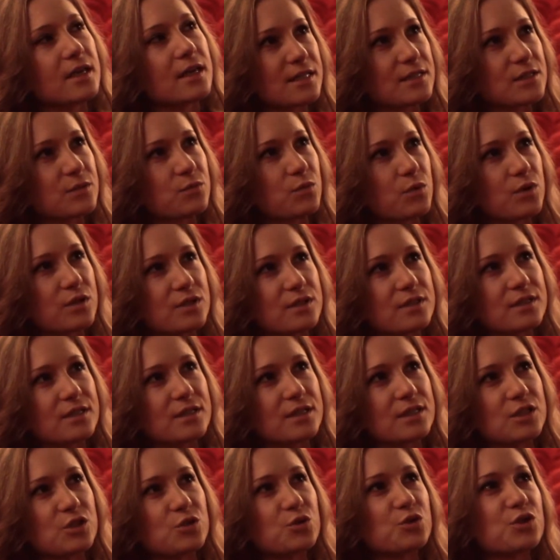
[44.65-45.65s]
It's what
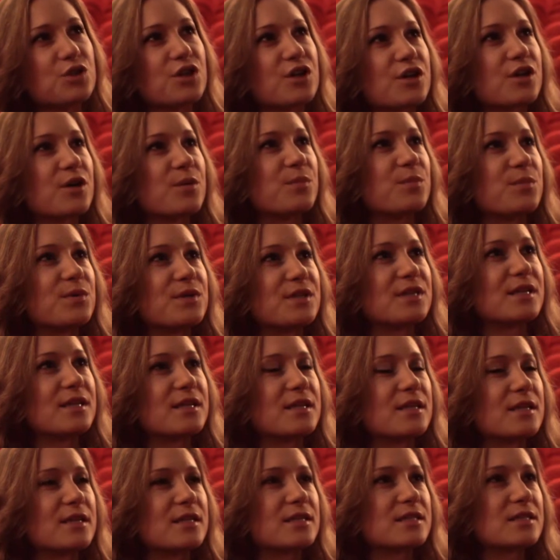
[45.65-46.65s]
a junior
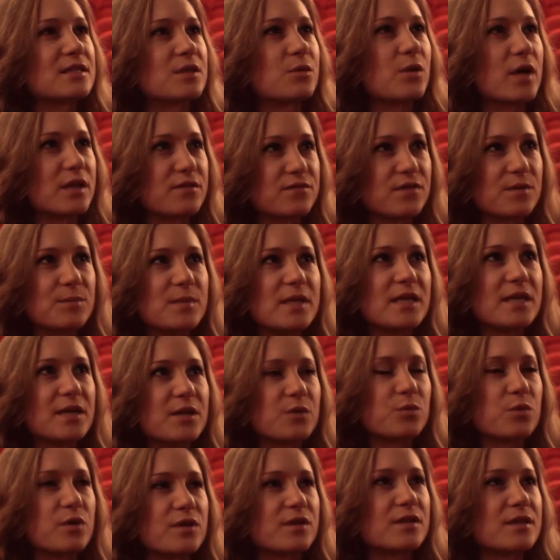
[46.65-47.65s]
company is quite
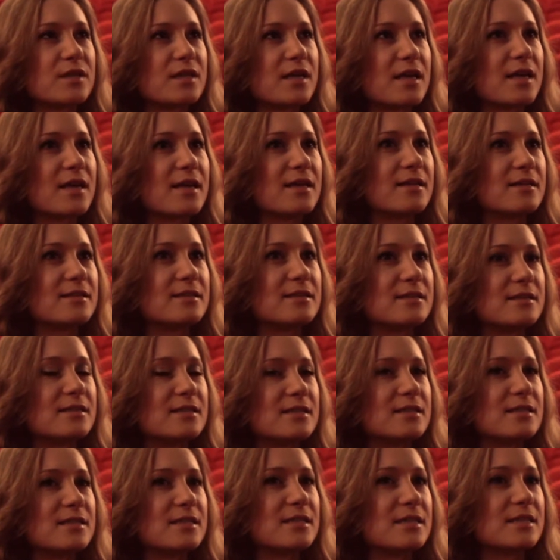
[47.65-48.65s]
familiar with, and
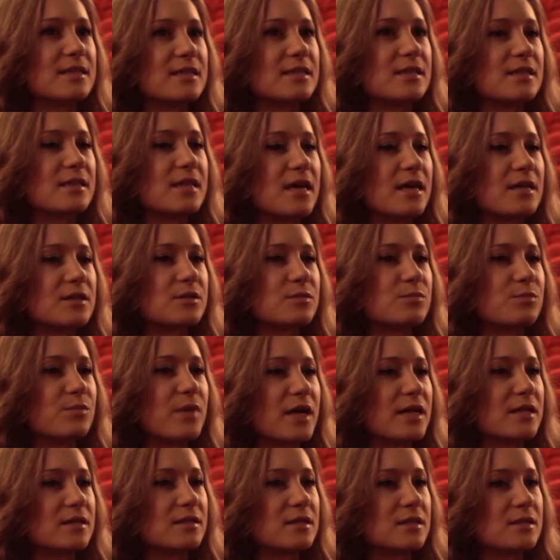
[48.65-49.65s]
that
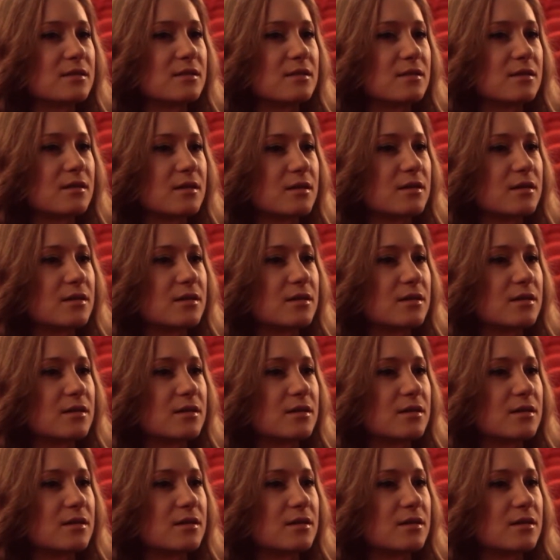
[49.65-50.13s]
might